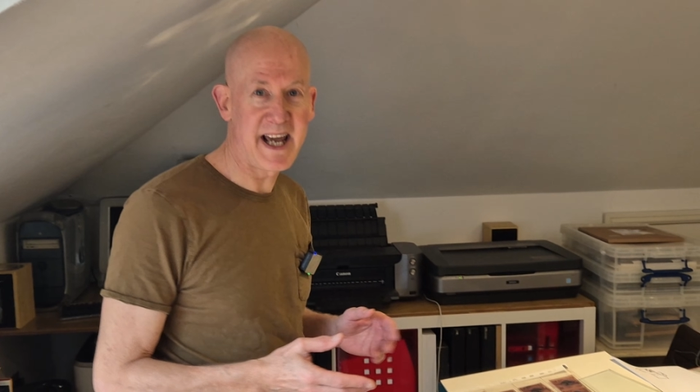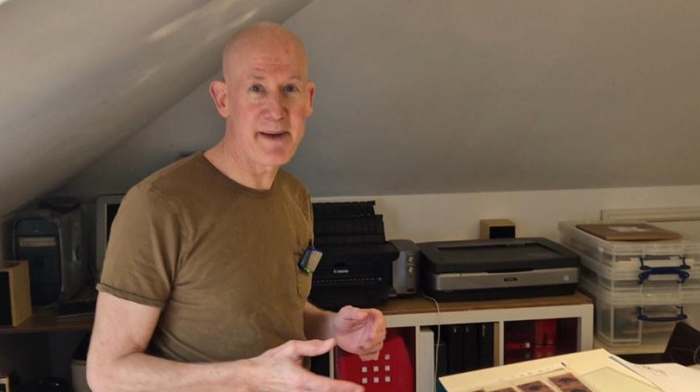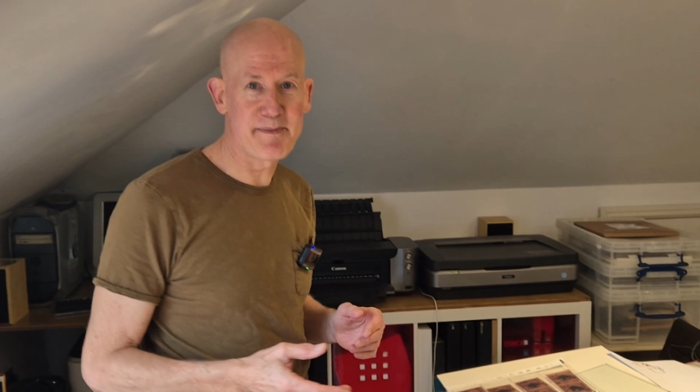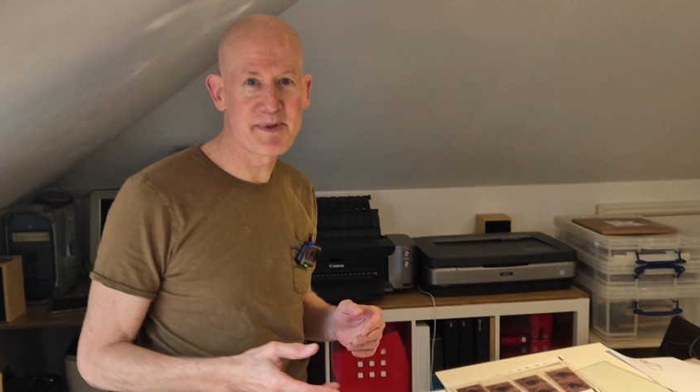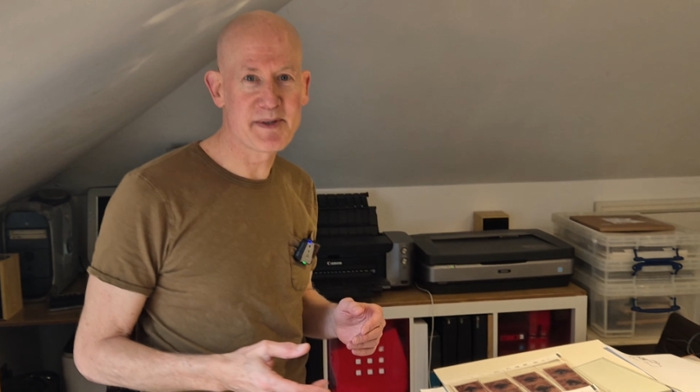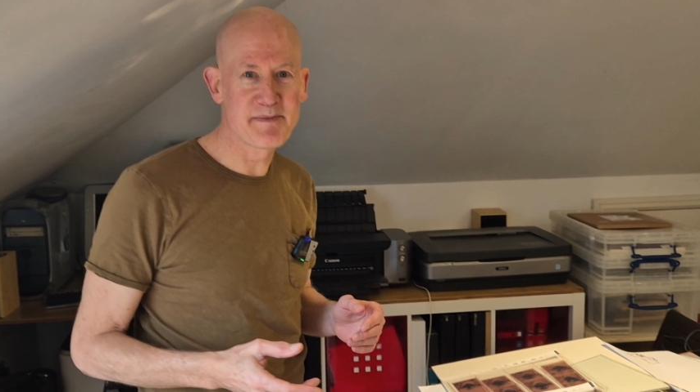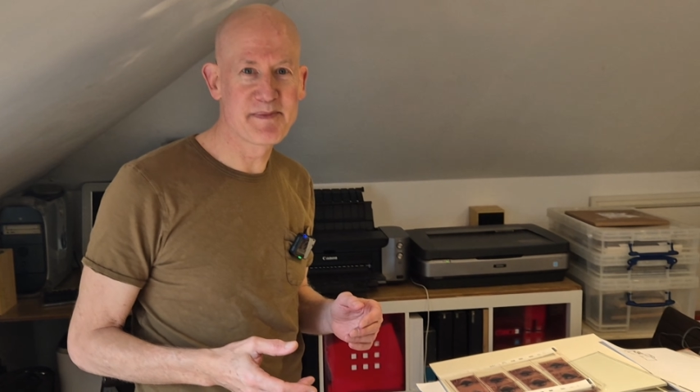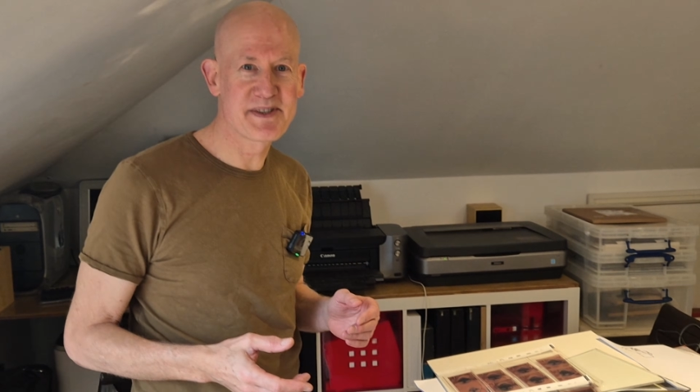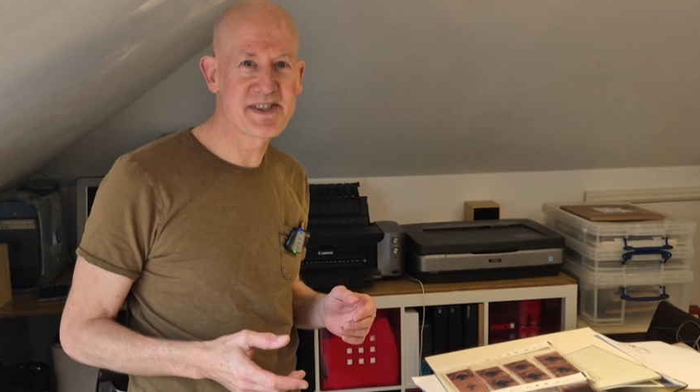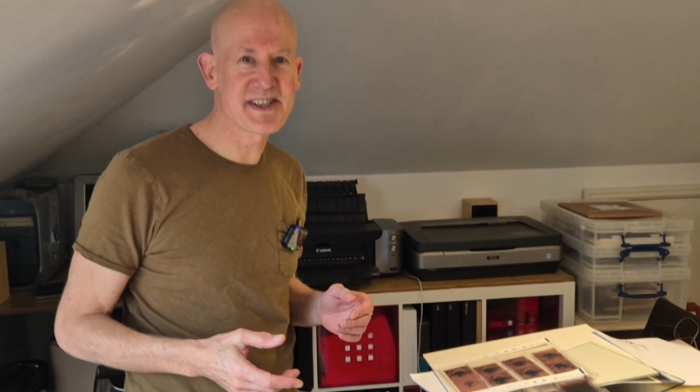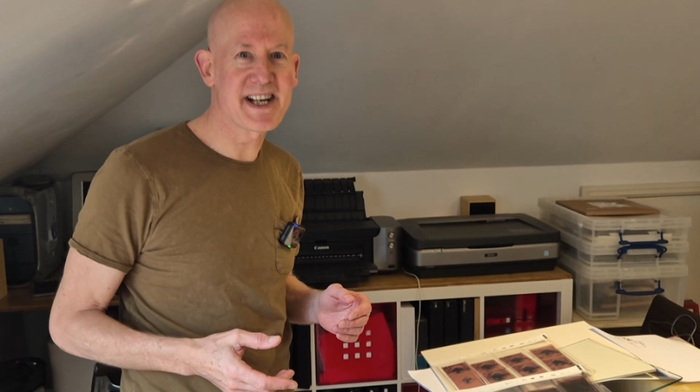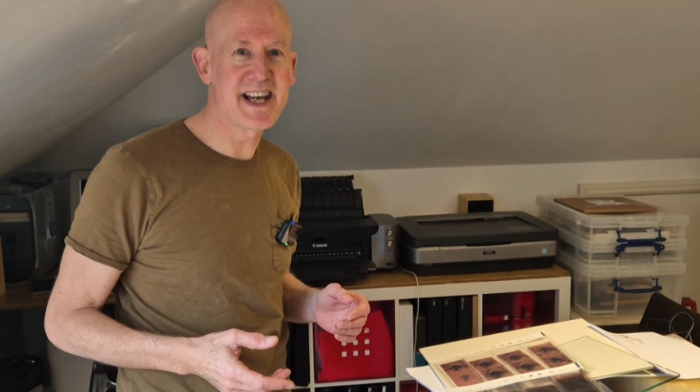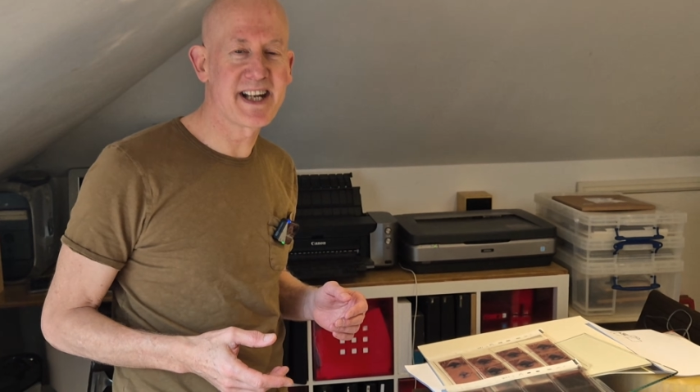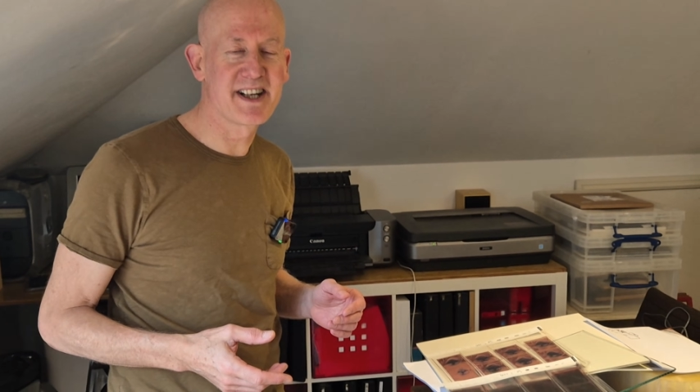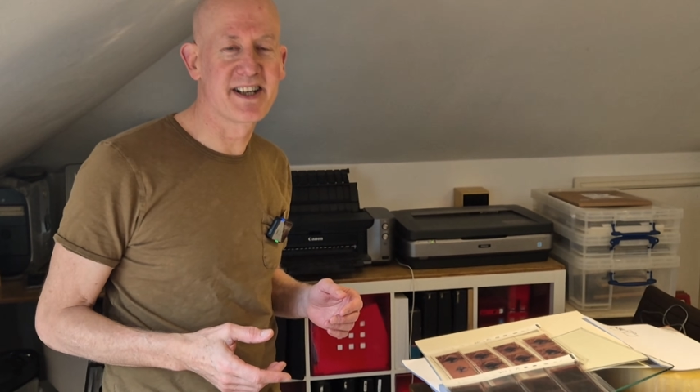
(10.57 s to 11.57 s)
Epson
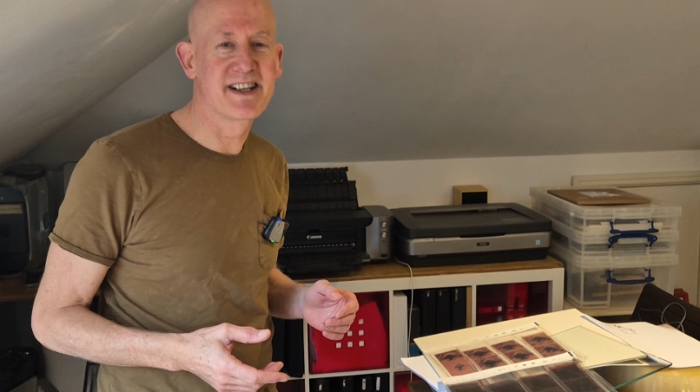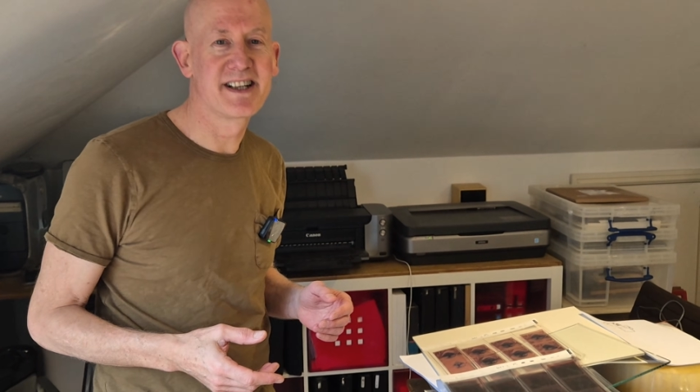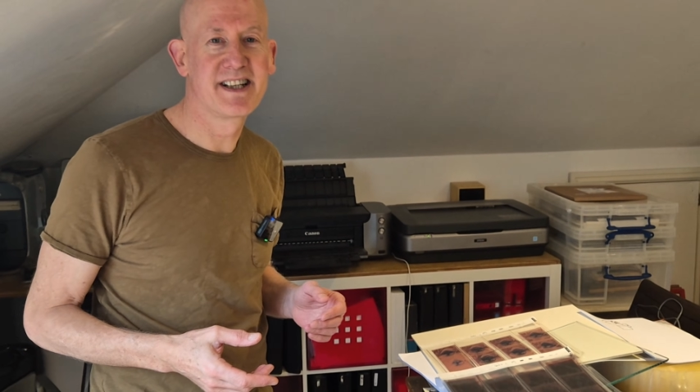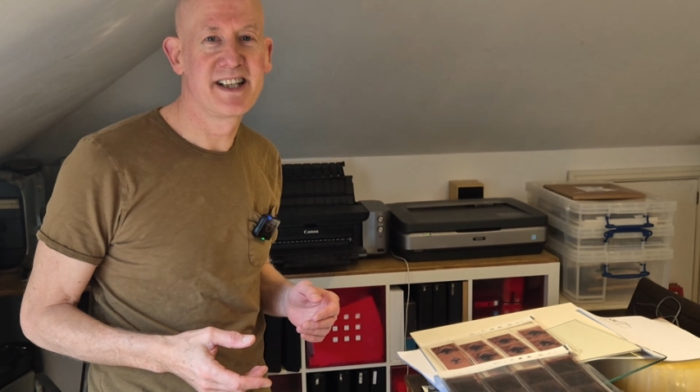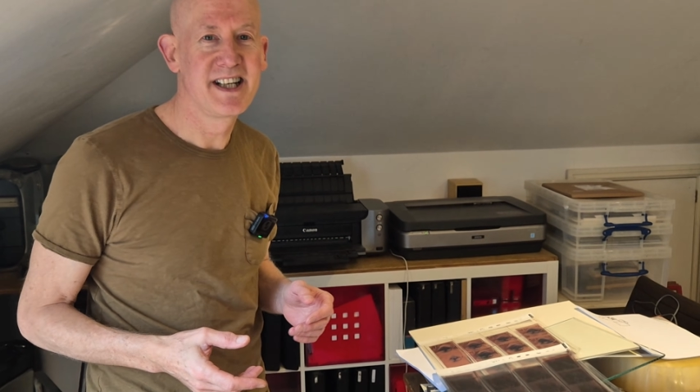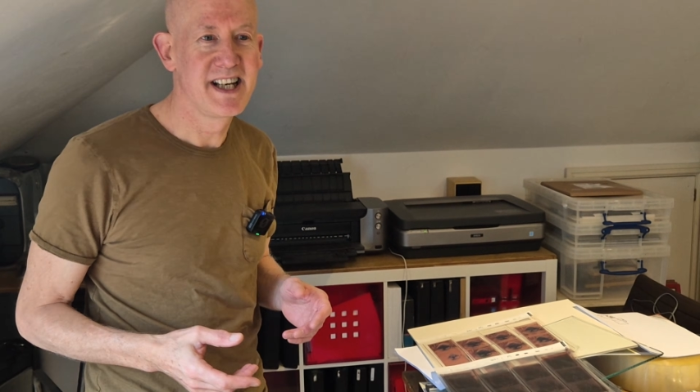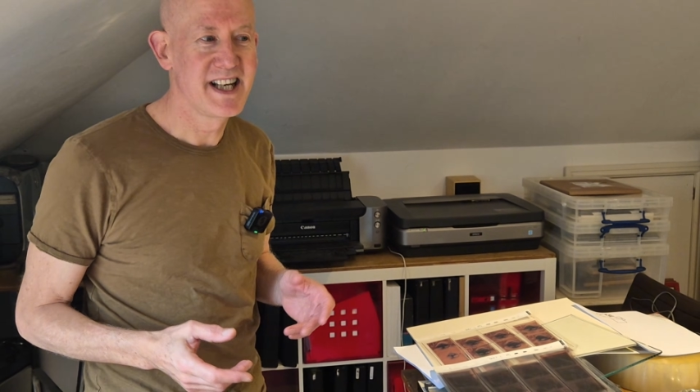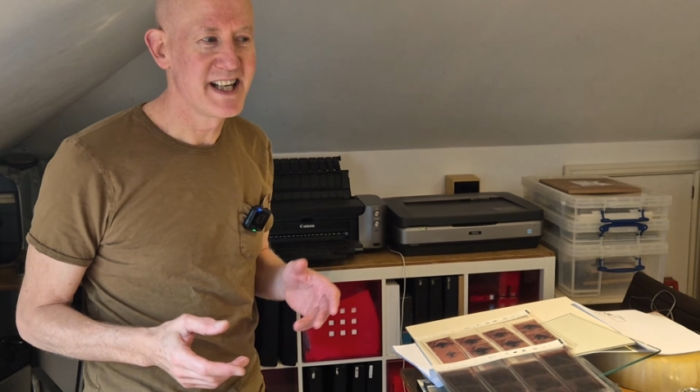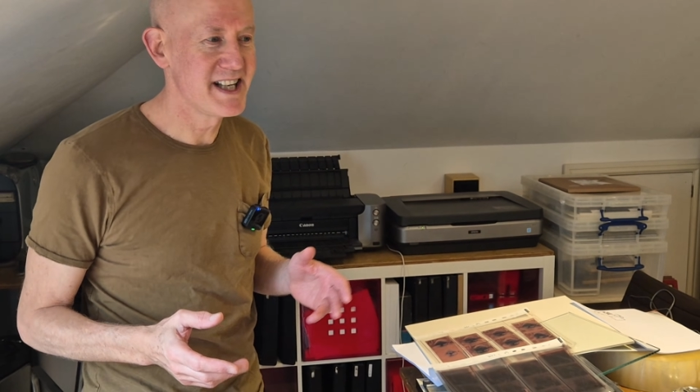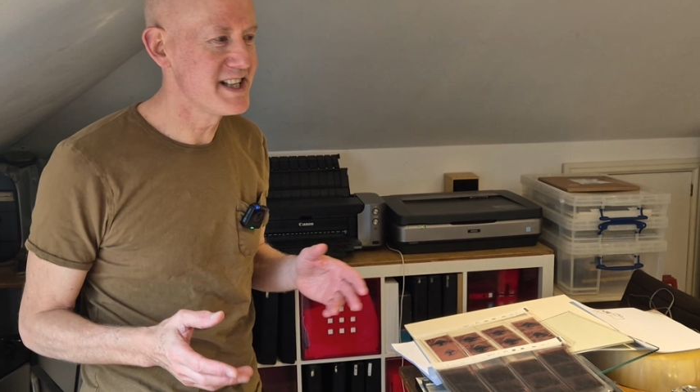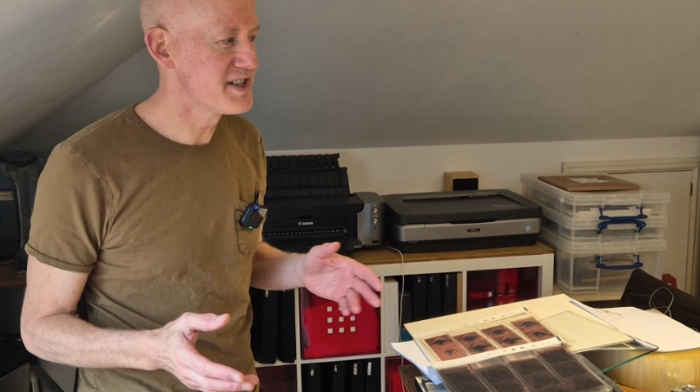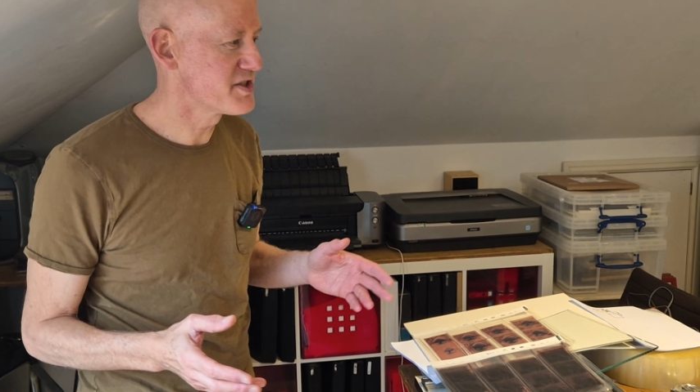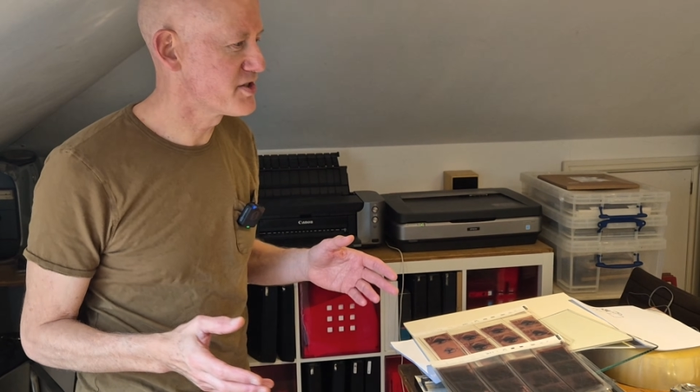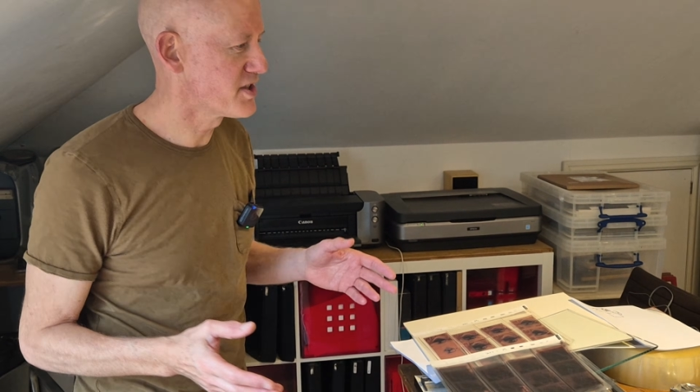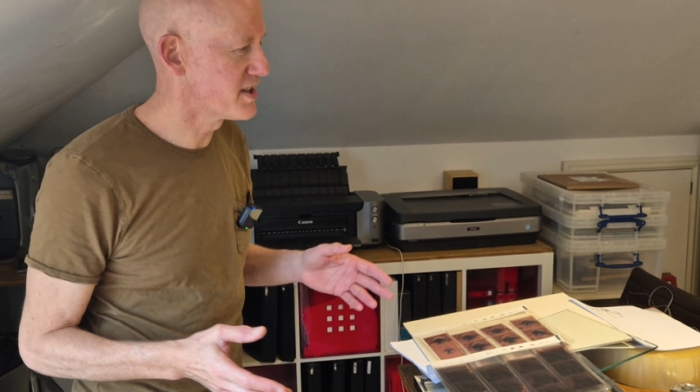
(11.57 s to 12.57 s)
scanner is